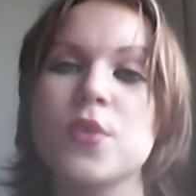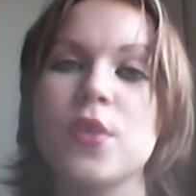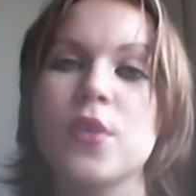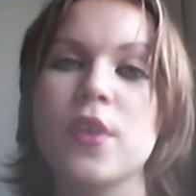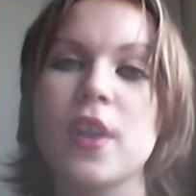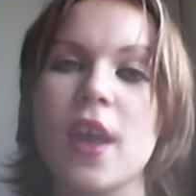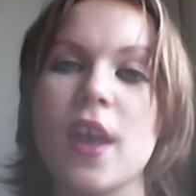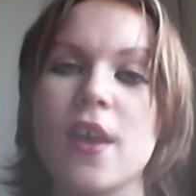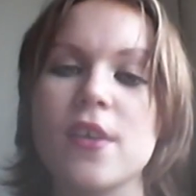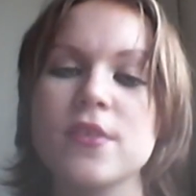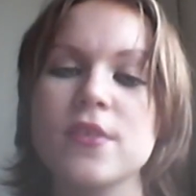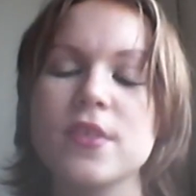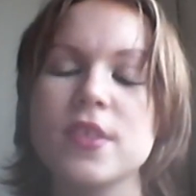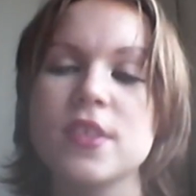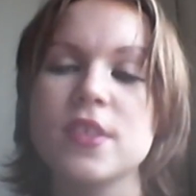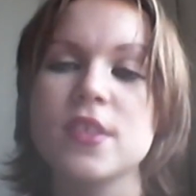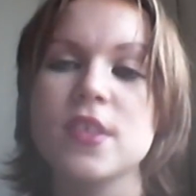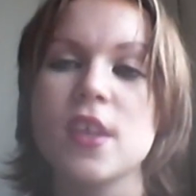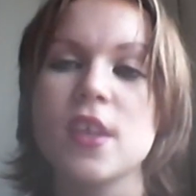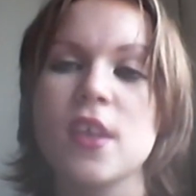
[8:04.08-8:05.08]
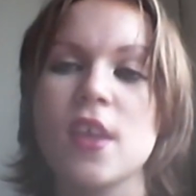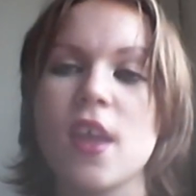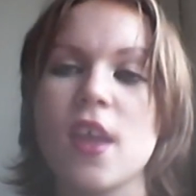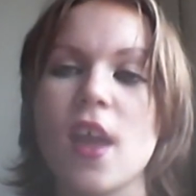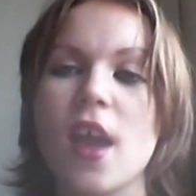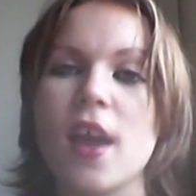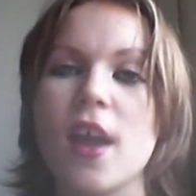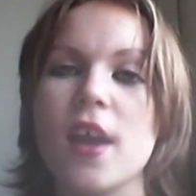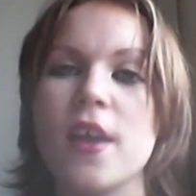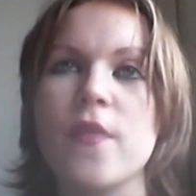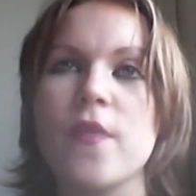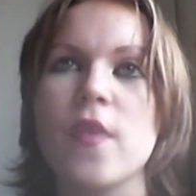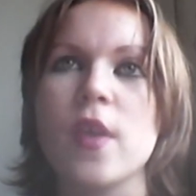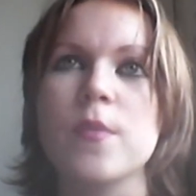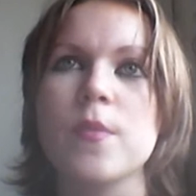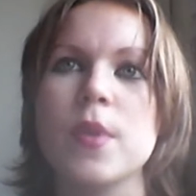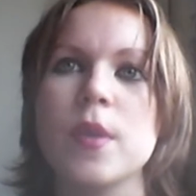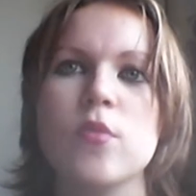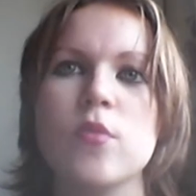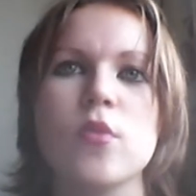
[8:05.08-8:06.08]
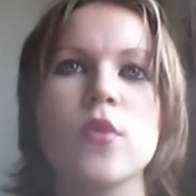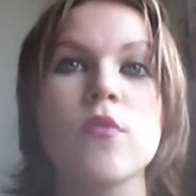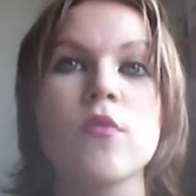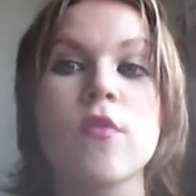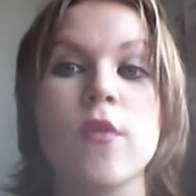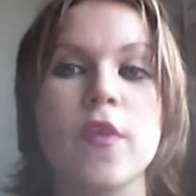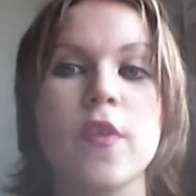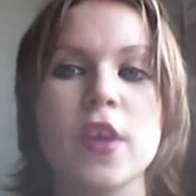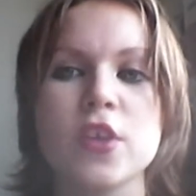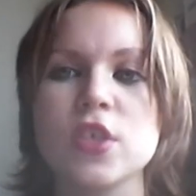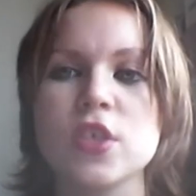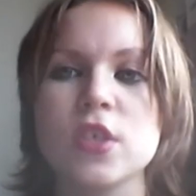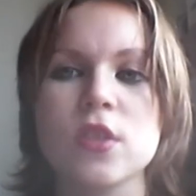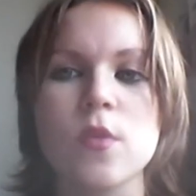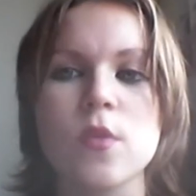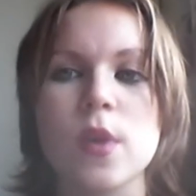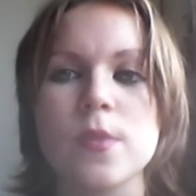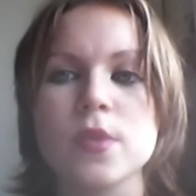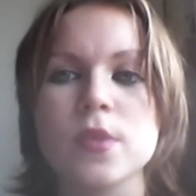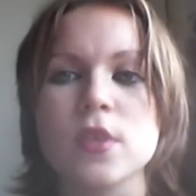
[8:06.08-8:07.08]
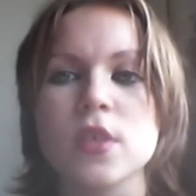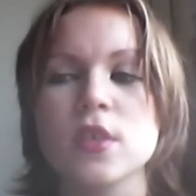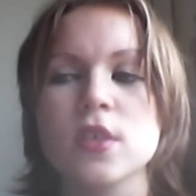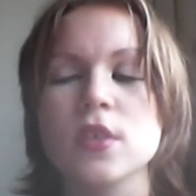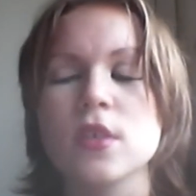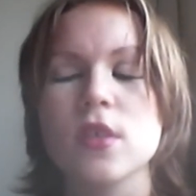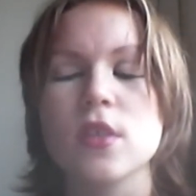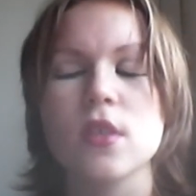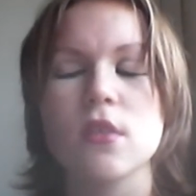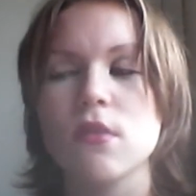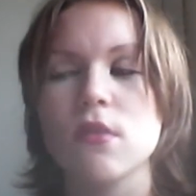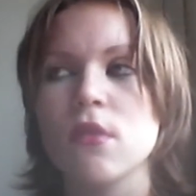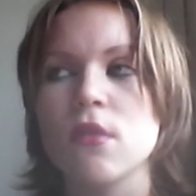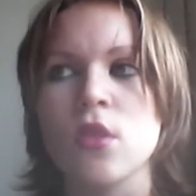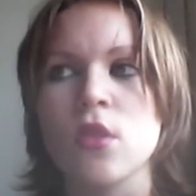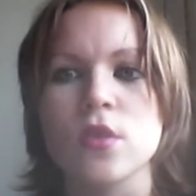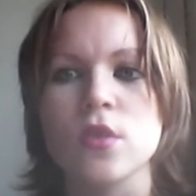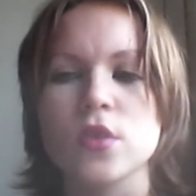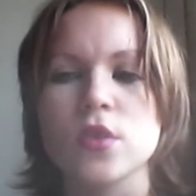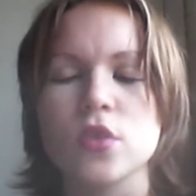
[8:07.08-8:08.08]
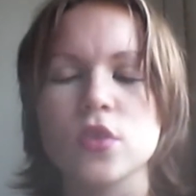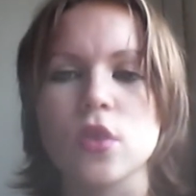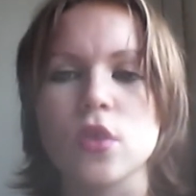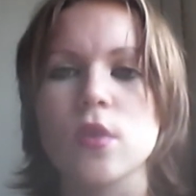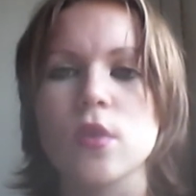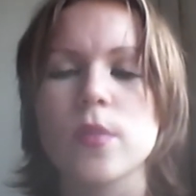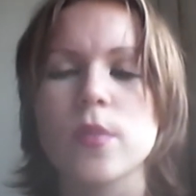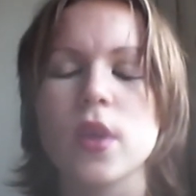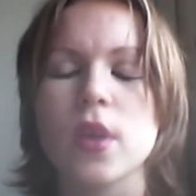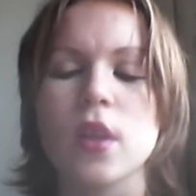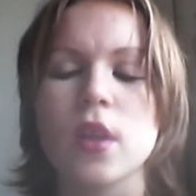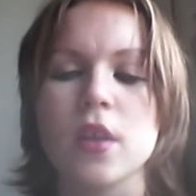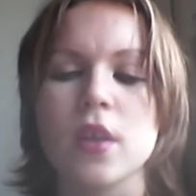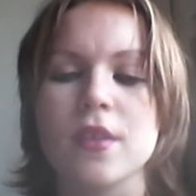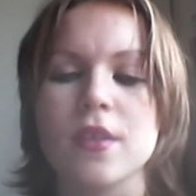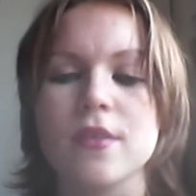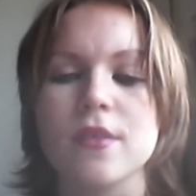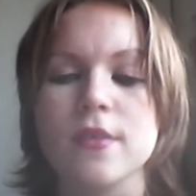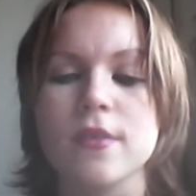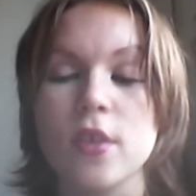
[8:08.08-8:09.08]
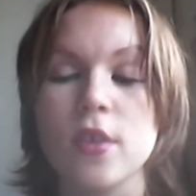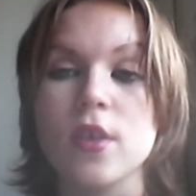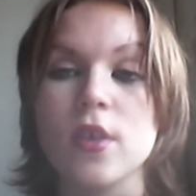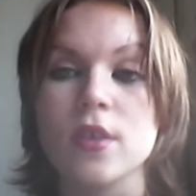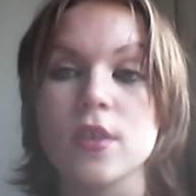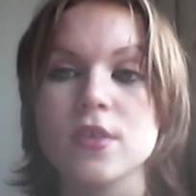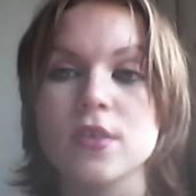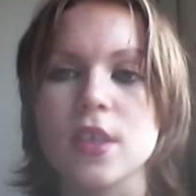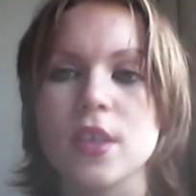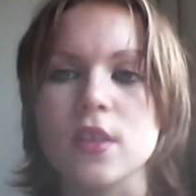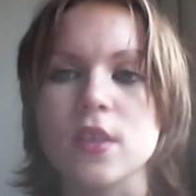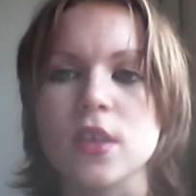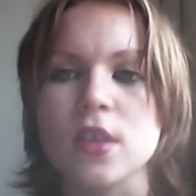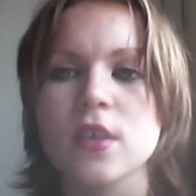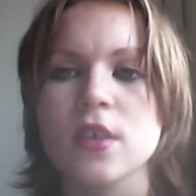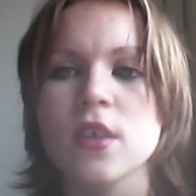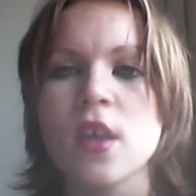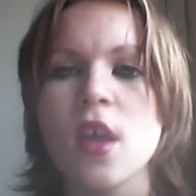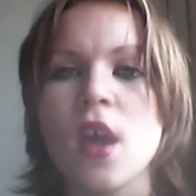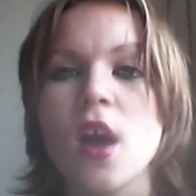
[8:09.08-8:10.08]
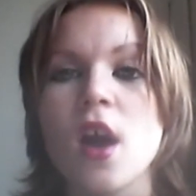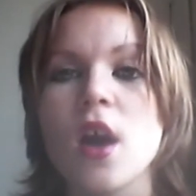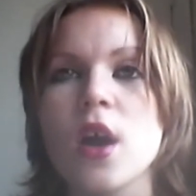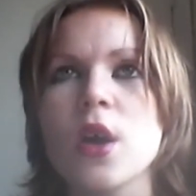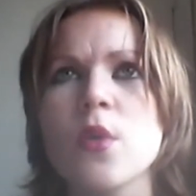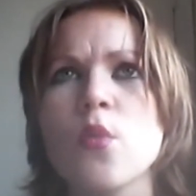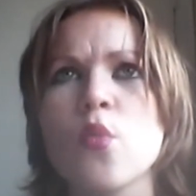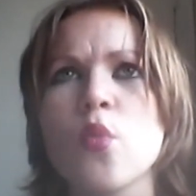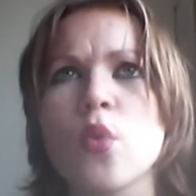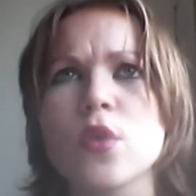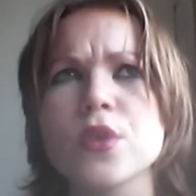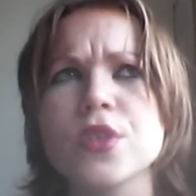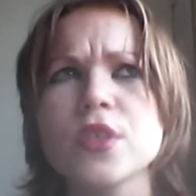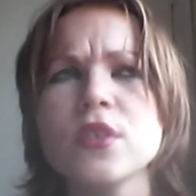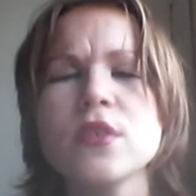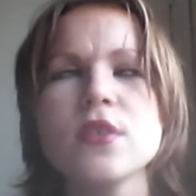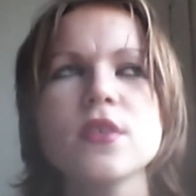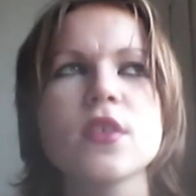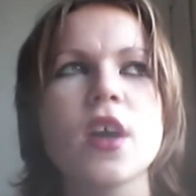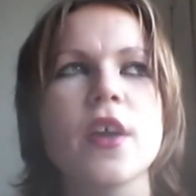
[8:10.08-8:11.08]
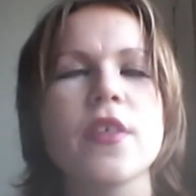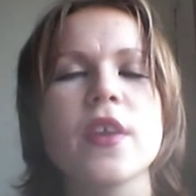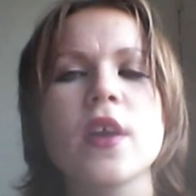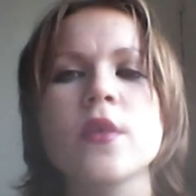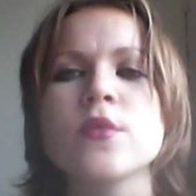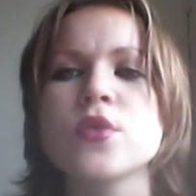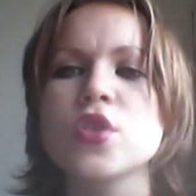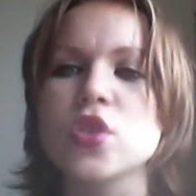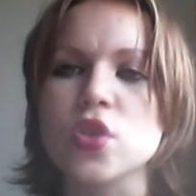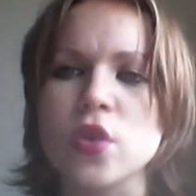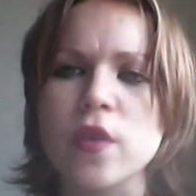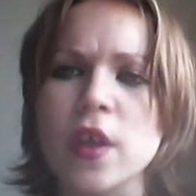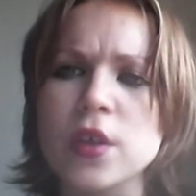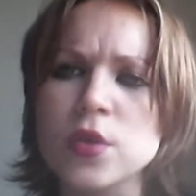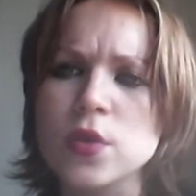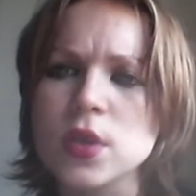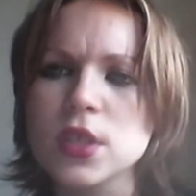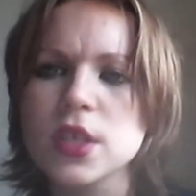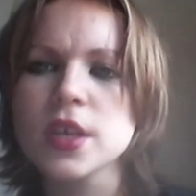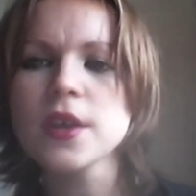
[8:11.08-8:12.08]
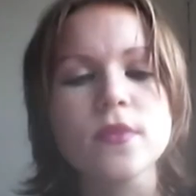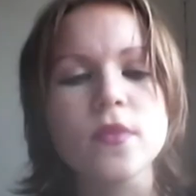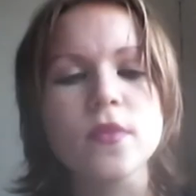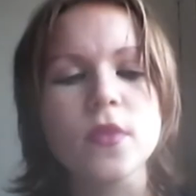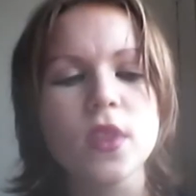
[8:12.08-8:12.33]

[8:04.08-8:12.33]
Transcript: announced, and then people were refreshing the website non-stop, and I can totally understand that. I wasn't. I think I was just on their Twitter.